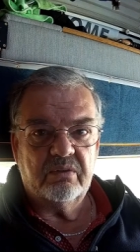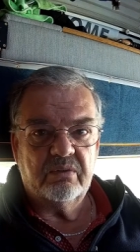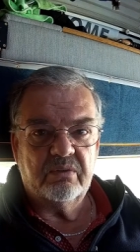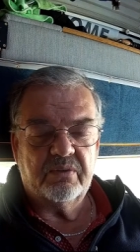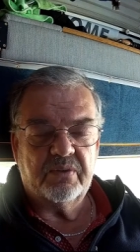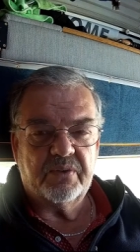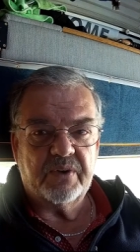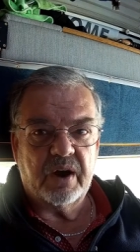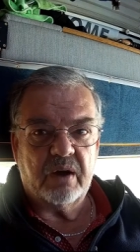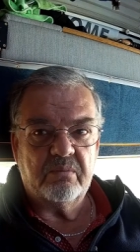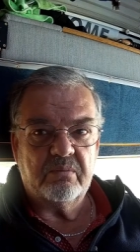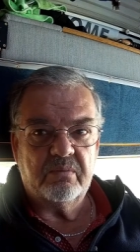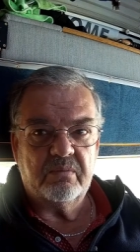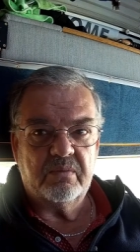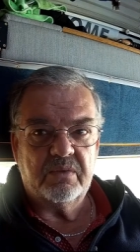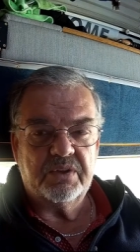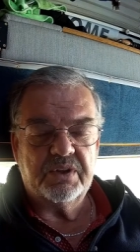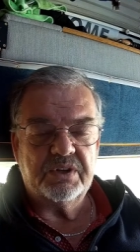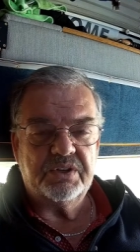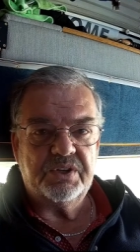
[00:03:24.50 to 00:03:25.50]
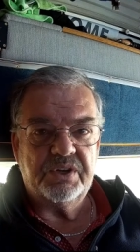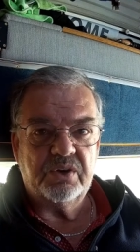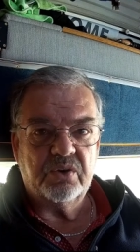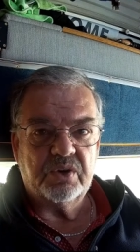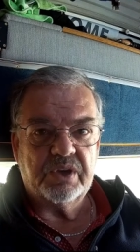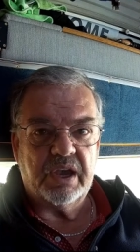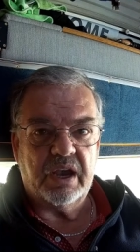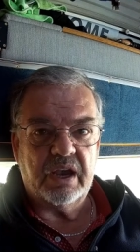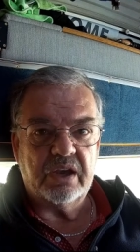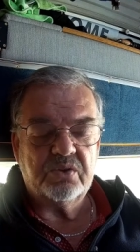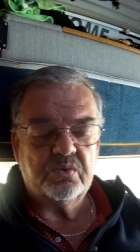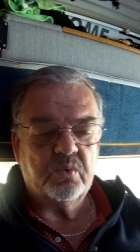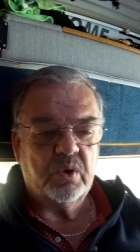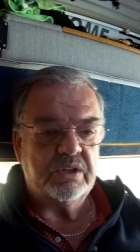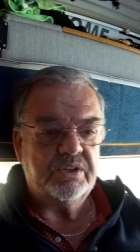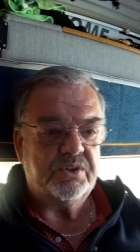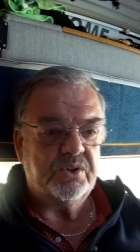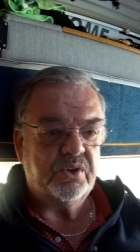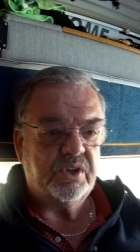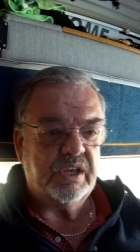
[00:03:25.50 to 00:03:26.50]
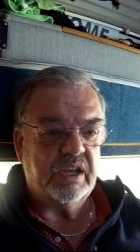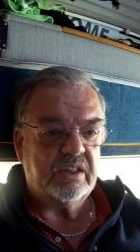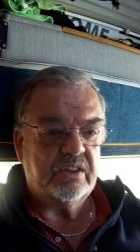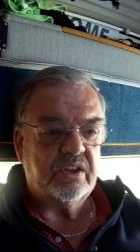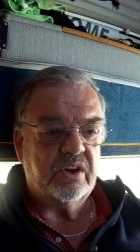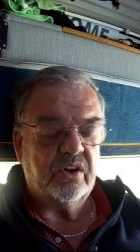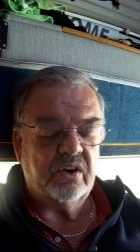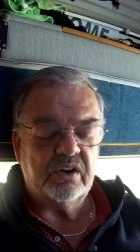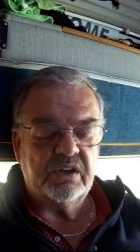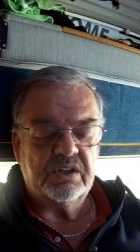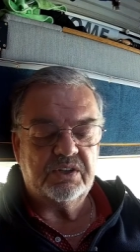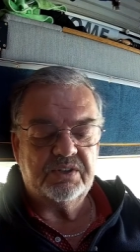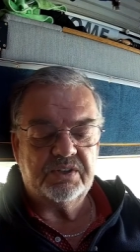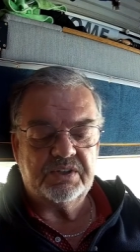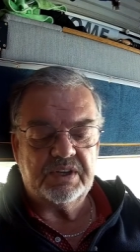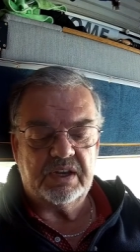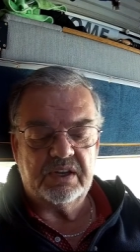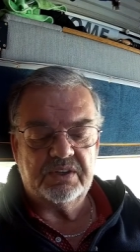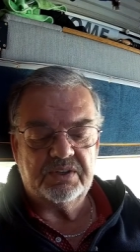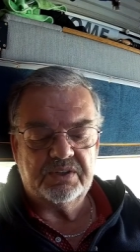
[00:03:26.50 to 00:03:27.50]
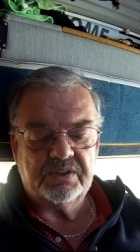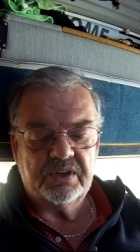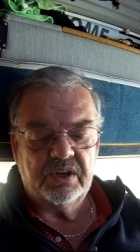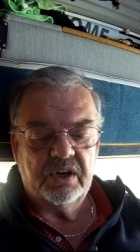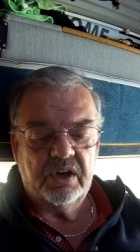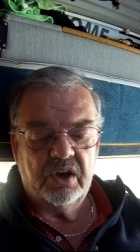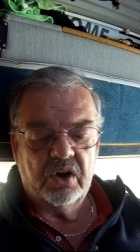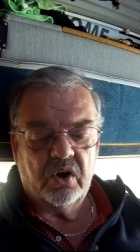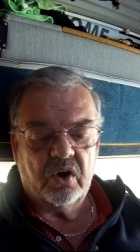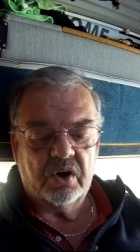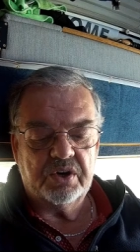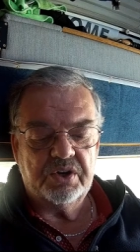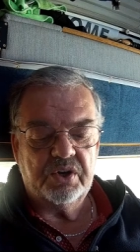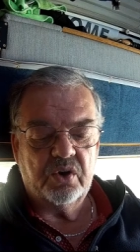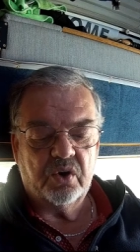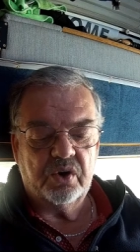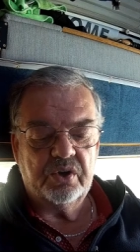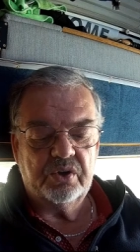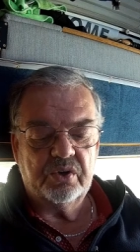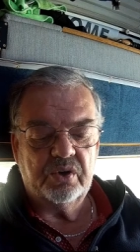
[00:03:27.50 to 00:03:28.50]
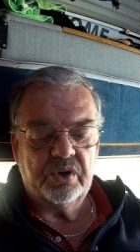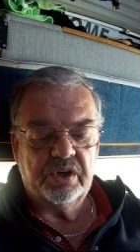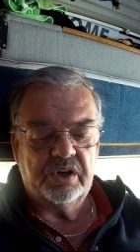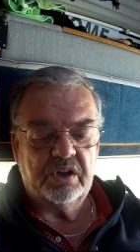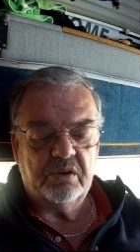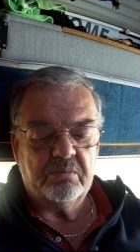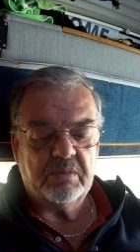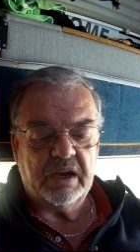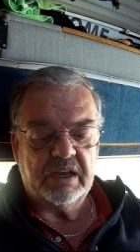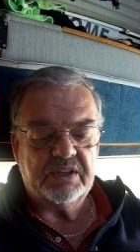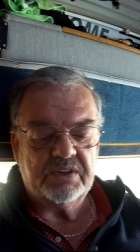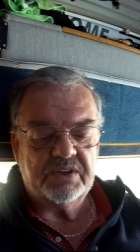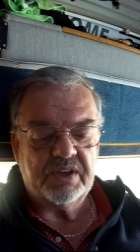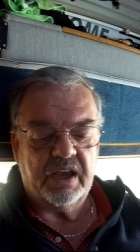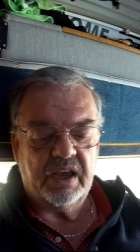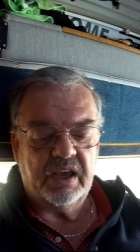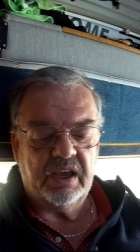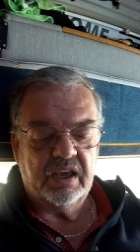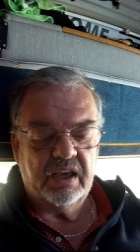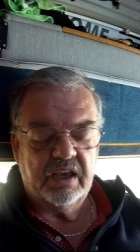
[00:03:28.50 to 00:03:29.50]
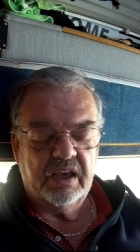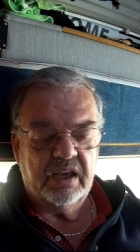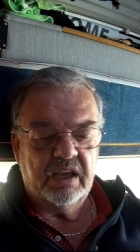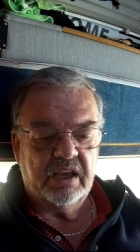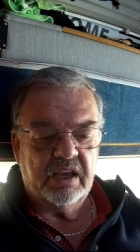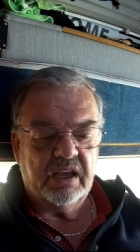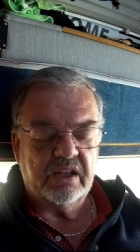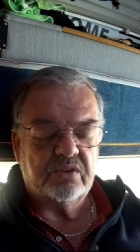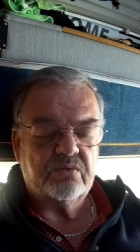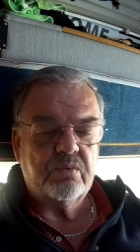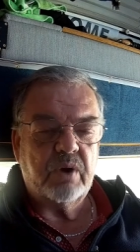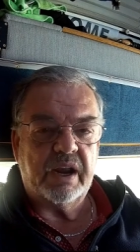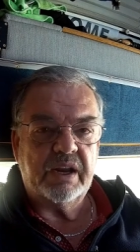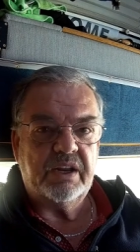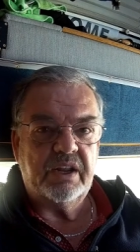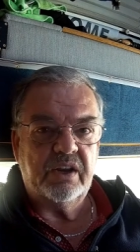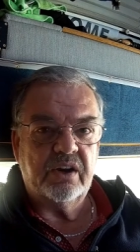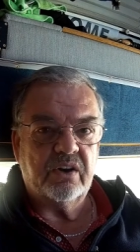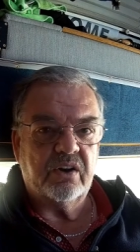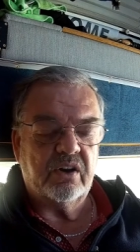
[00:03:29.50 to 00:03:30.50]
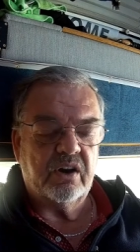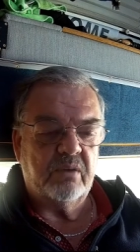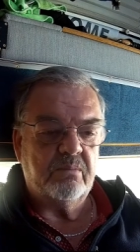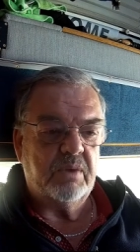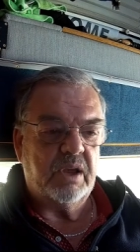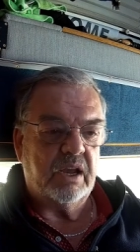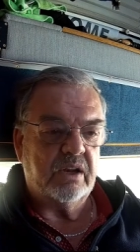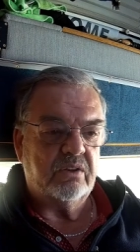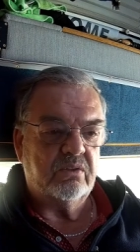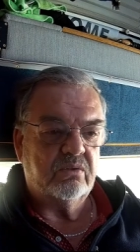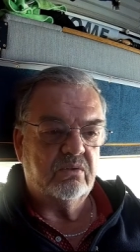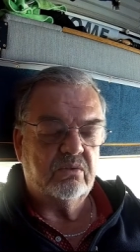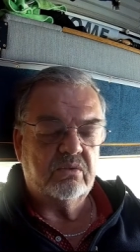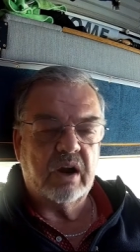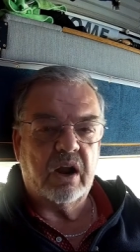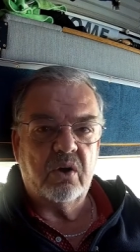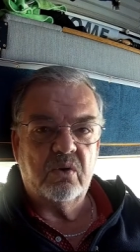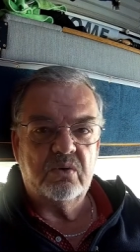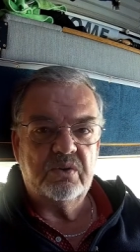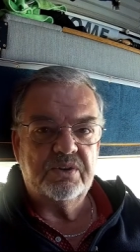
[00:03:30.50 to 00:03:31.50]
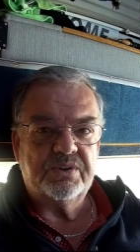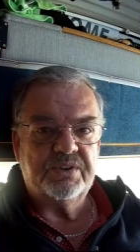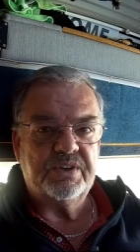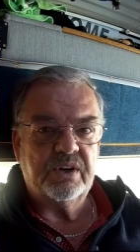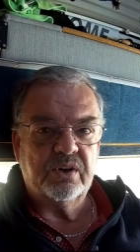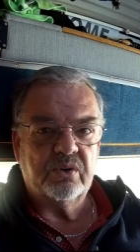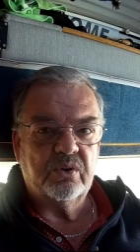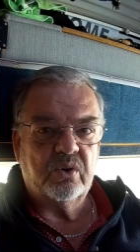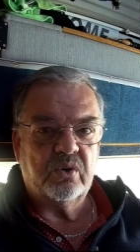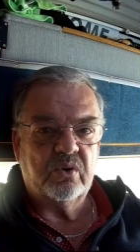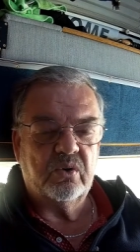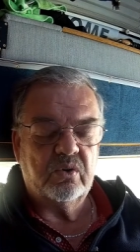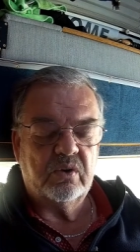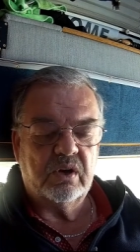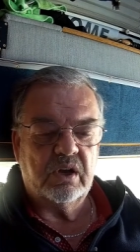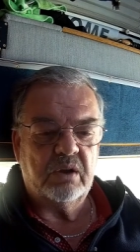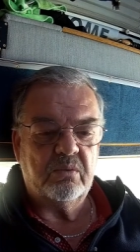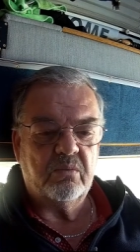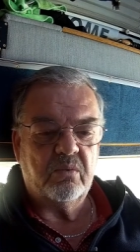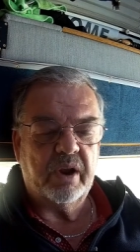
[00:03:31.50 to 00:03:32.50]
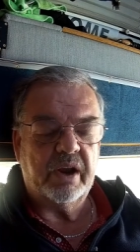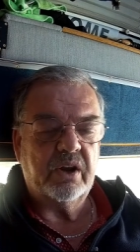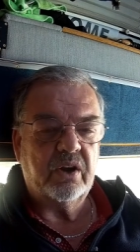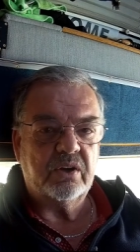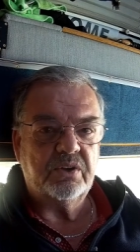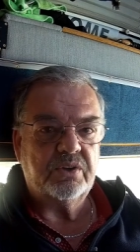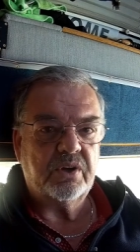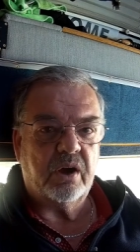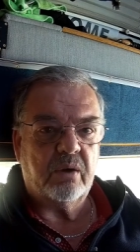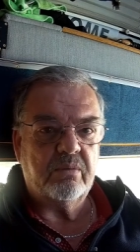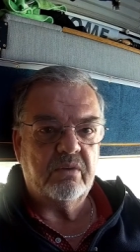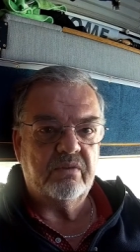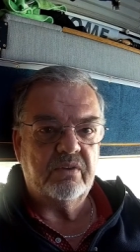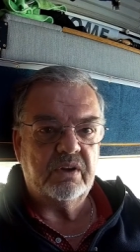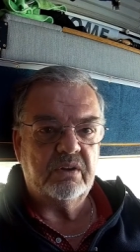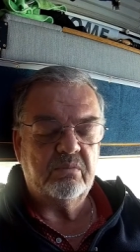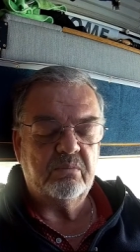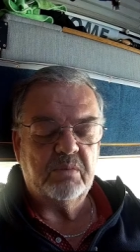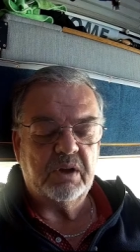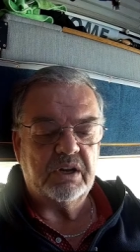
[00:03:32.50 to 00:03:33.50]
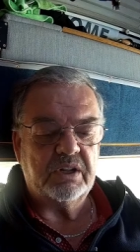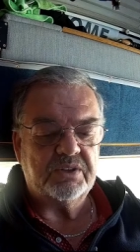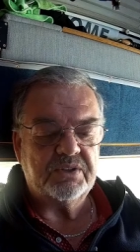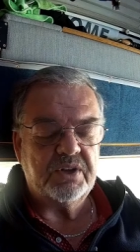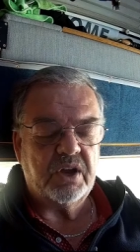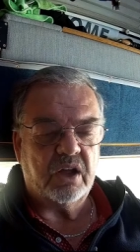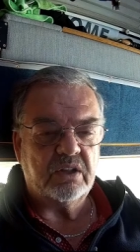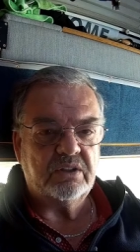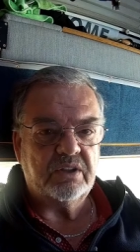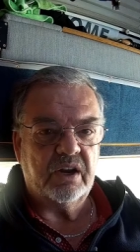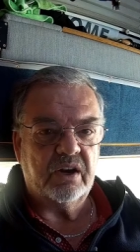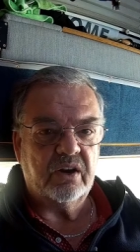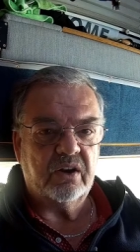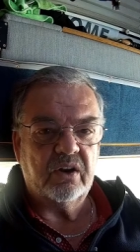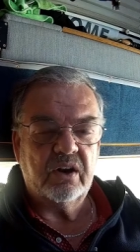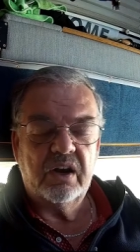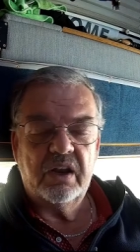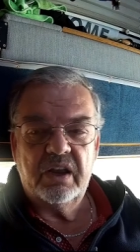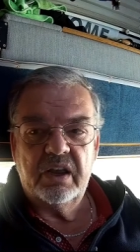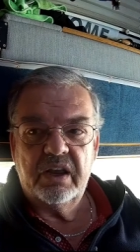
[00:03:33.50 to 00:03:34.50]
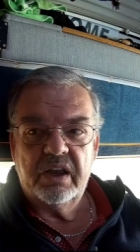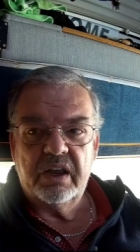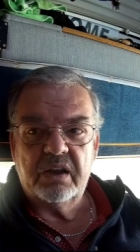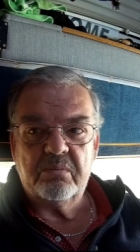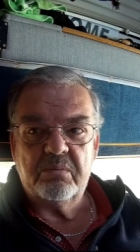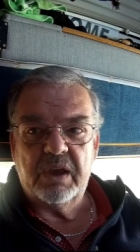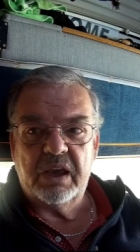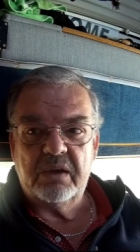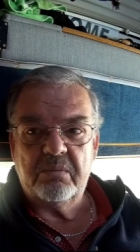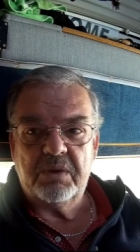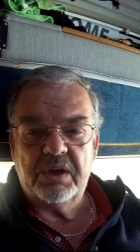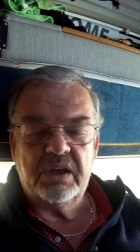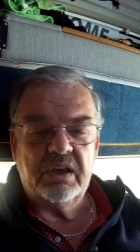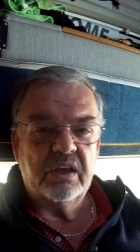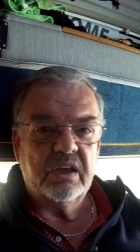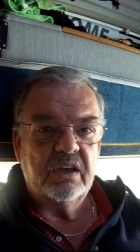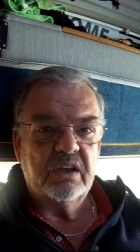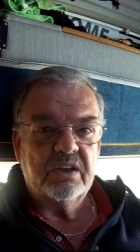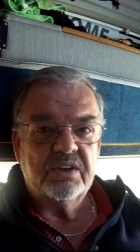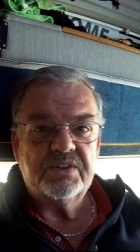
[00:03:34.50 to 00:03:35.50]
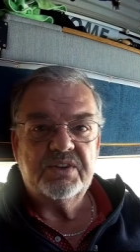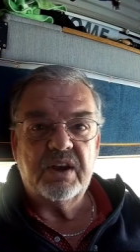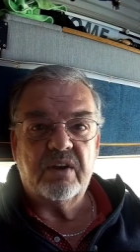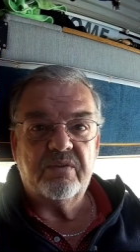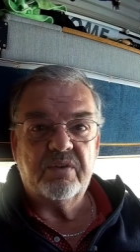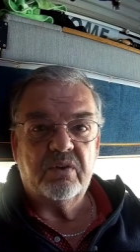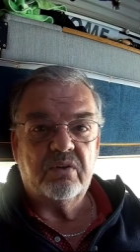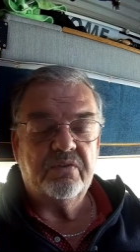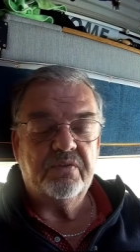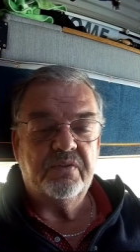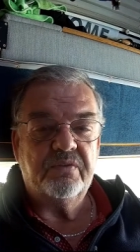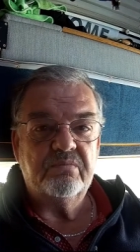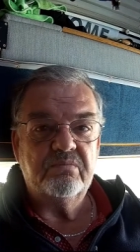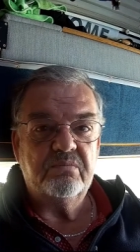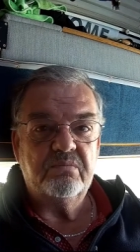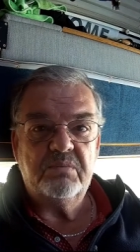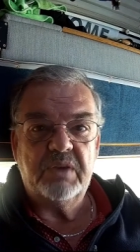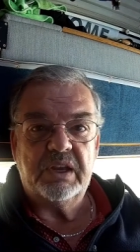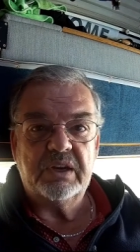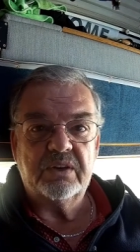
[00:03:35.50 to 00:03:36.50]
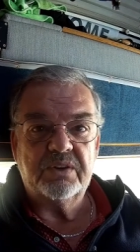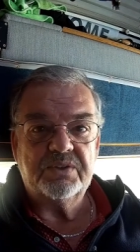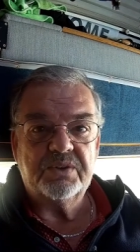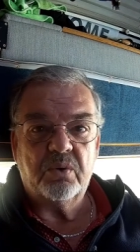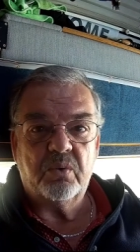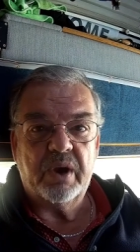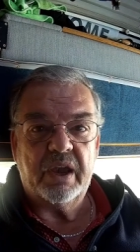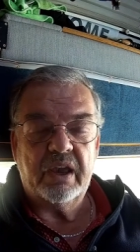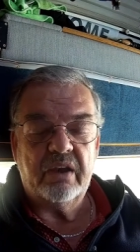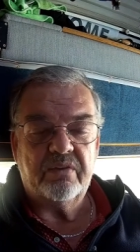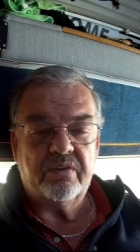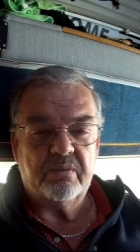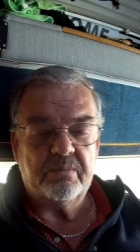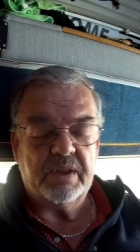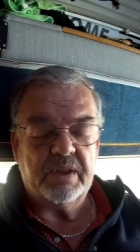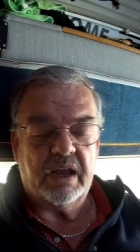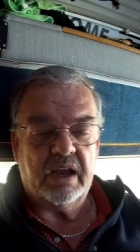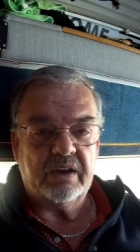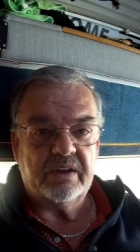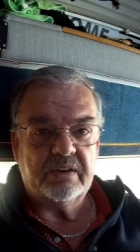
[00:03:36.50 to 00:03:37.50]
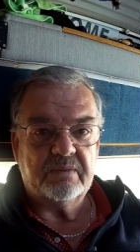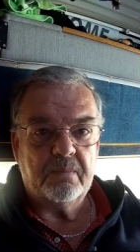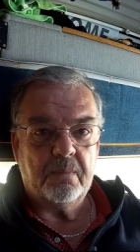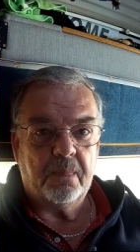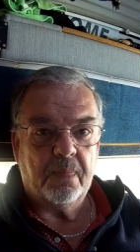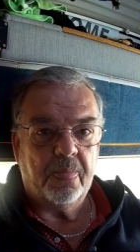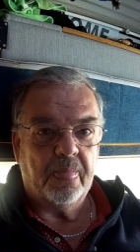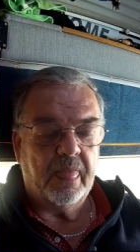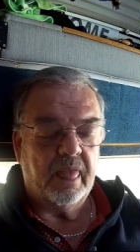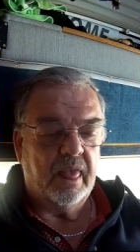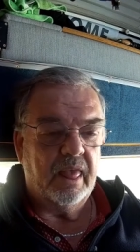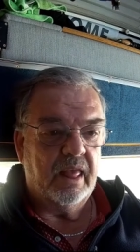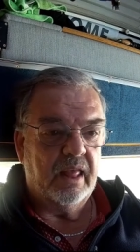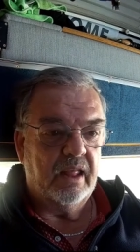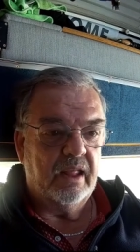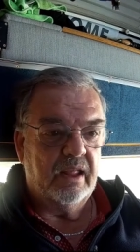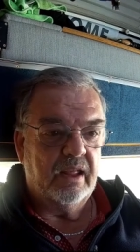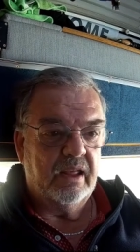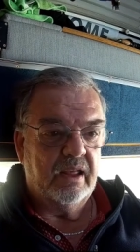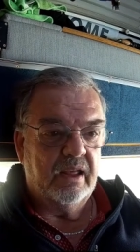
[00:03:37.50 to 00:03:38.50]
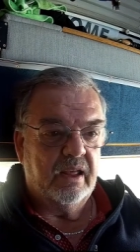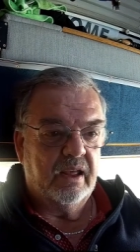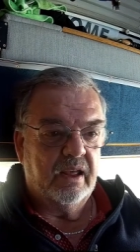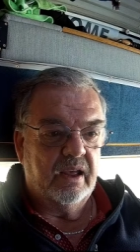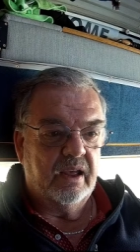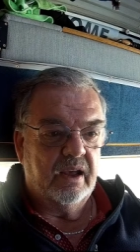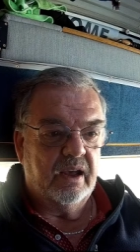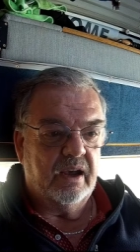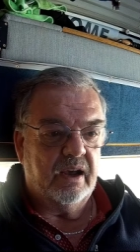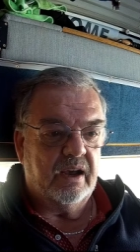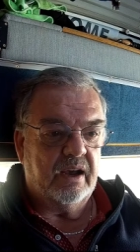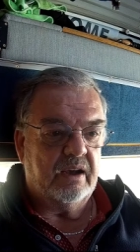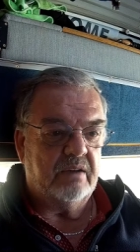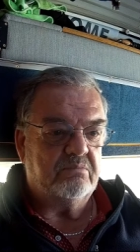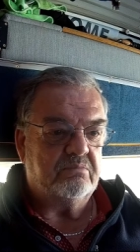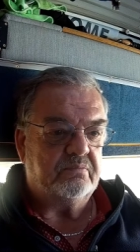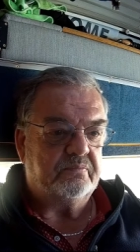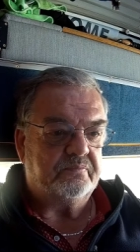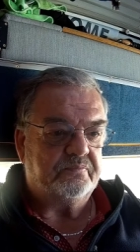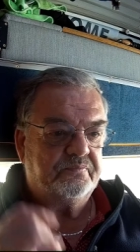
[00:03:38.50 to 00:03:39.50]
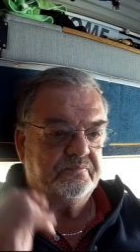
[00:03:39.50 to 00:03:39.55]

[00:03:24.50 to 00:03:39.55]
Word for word: from the geocache once you get there and it says on your unit it might say it's right here I'm at ground zero I'm right on top of it but it's not there it may be several meters away from that um,